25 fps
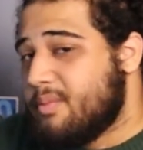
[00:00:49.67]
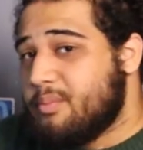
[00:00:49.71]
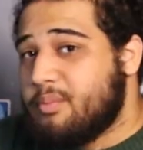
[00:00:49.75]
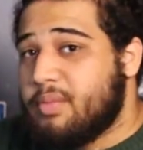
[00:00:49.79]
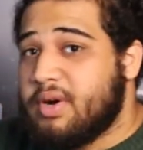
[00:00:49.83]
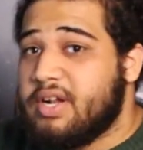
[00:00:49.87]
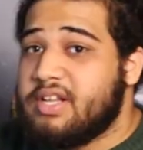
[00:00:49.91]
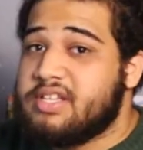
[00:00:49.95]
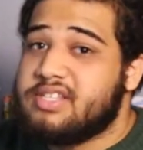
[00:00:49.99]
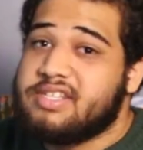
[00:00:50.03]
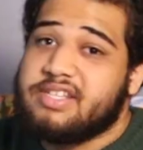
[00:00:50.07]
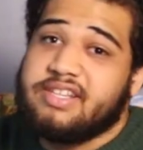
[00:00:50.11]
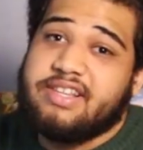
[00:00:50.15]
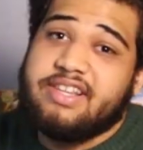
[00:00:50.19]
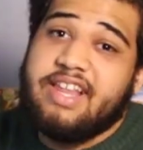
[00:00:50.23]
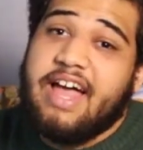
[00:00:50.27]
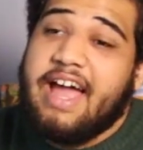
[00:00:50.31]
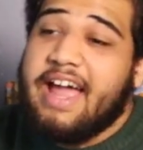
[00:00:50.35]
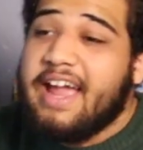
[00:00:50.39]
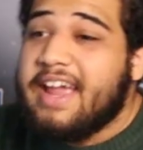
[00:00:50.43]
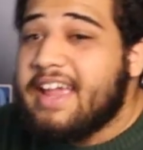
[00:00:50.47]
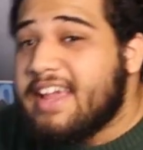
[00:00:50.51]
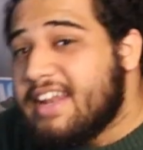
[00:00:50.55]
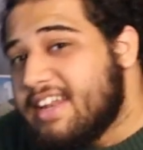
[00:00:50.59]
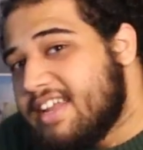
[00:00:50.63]
But it's
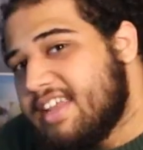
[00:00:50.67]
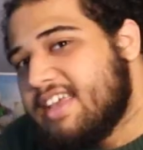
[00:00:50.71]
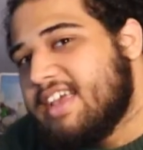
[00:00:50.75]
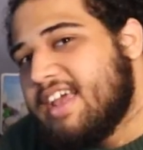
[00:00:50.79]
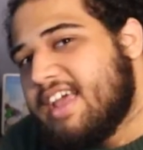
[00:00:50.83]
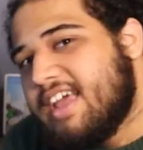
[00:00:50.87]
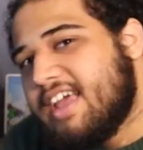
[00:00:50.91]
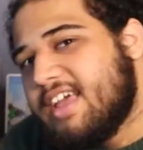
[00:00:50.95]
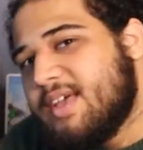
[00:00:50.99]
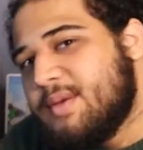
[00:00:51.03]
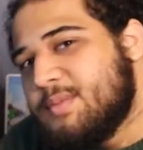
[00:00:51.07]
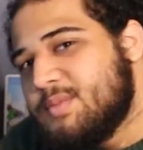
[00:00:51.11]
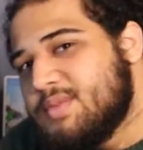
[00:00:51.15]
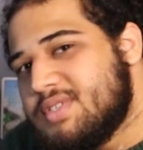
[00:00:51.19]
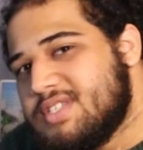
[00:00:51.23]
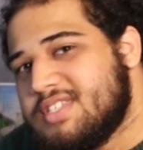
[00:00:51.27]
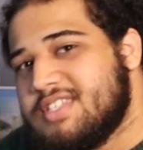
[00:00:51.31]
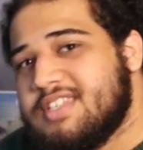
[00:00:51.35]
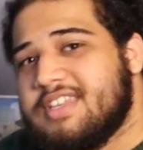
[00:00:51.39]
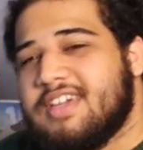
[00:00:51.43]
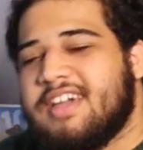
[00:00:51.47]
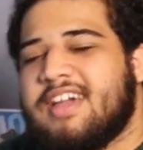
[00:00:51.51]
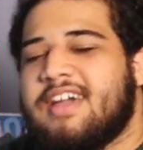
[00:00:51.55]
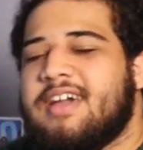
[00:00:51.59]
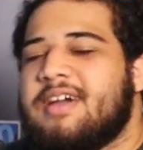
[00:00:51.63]
lacking in games,
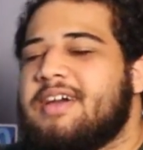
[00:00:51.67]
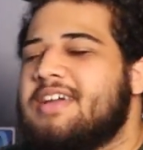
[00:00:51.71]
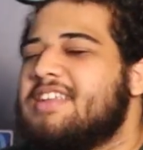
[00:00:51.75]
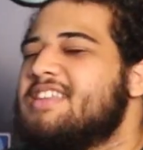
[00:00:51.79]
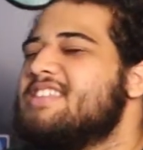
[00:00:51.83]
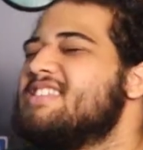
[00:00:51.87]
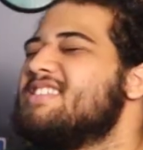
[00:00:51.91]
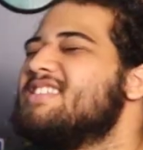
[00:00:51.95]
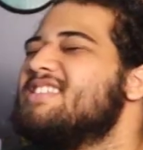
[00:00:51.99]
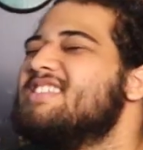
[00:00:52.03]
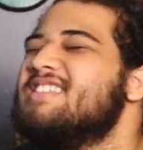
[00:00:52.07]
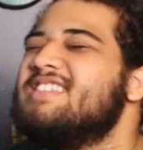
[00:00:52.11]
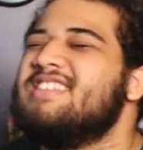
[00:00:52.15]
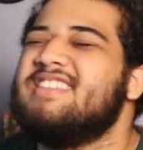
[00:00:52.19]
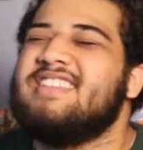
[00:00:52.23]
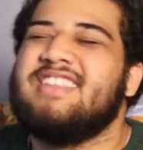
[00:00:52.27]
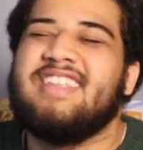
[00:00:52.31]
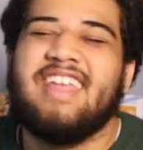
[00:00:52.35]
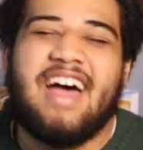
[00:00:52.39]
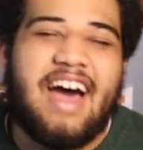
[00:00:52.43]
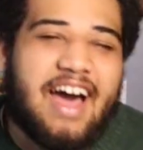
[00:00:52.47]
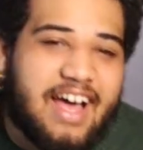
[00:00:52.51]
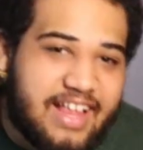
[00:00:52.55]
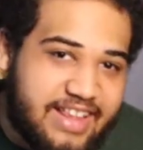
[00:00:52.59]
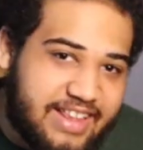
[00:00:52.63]
it's
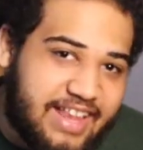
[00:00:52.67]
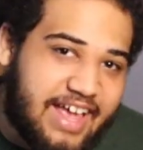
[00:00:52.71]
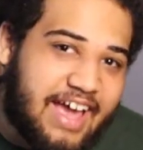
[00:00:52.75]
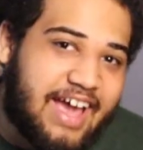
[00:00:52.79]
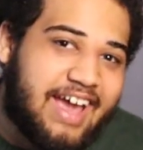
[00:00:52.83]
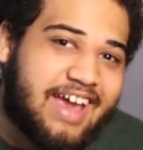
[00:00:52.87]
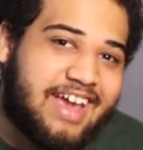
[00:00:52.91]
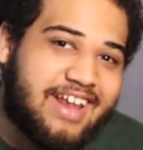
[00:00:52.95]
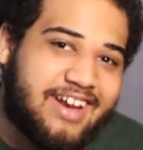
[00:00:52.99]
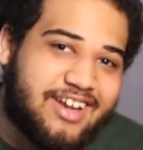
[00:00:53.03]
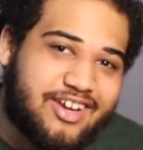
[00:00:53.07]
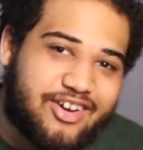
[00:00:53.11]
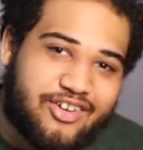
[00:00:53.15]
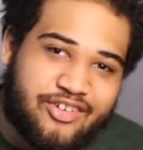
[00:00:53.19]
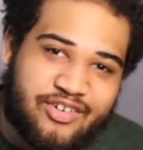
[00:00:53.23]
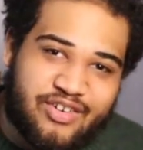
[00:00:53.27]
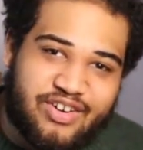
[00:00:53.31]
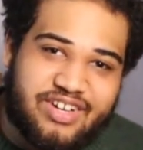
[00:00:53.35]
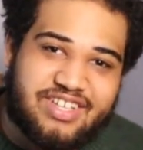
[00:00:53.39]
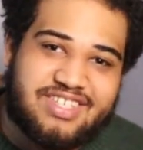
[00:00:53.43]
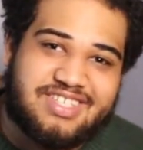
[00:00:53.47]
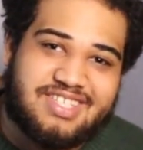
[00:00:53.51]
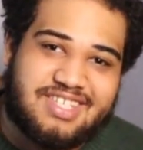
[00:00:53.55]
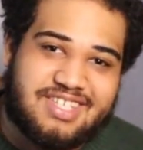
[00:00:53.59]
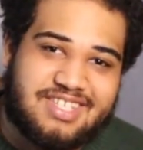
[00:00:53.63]
not lacking in
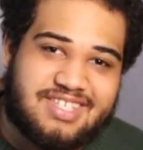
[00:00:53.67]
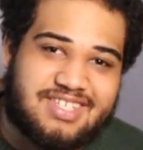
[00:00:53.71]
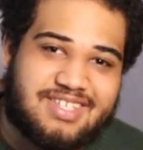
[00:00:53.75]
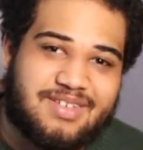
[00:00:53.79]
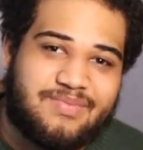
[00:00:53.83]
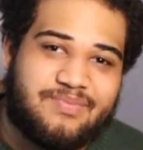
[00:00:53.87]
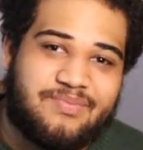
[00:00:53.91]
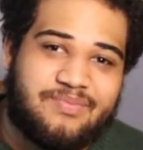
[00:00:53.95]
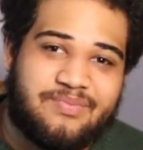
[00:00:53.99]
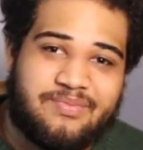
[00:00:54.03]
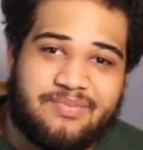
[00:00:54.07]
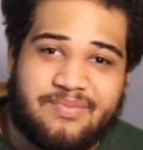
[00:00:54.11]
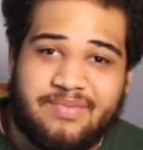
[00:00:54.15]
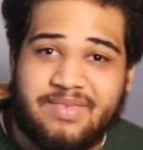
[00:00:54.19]
criticism.